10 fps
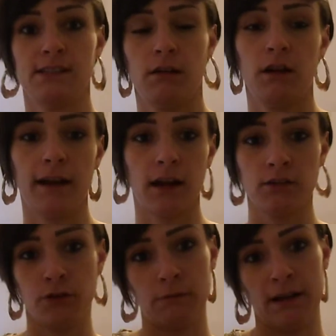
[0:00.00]
So like
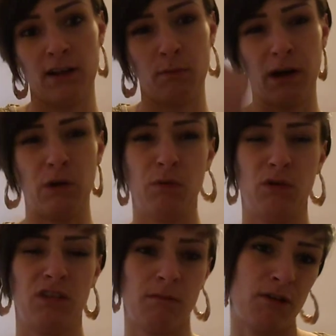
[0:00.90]
I'd use my elbow
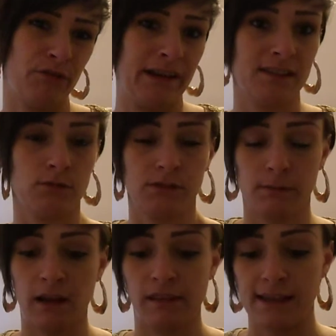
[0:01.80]
or like my wrist or
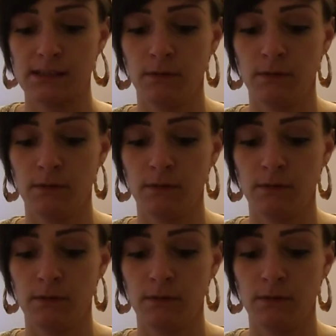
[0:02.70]
something like that.